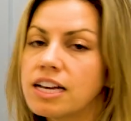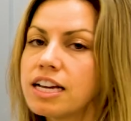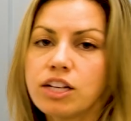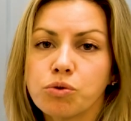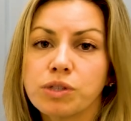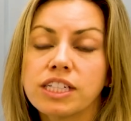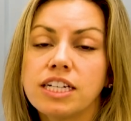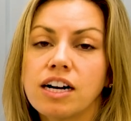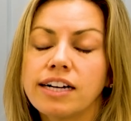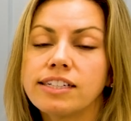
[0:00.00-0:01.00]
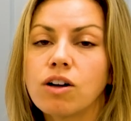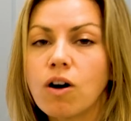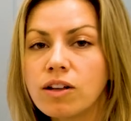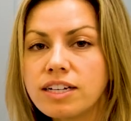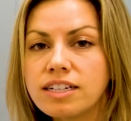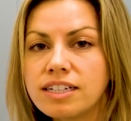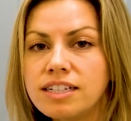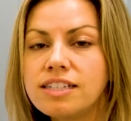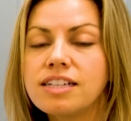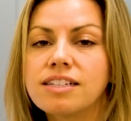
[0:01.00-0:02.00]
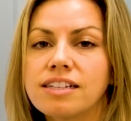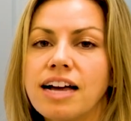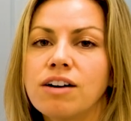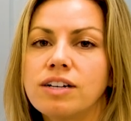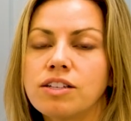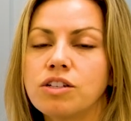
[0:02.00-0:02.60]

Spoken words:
it's really not. All it does is allow us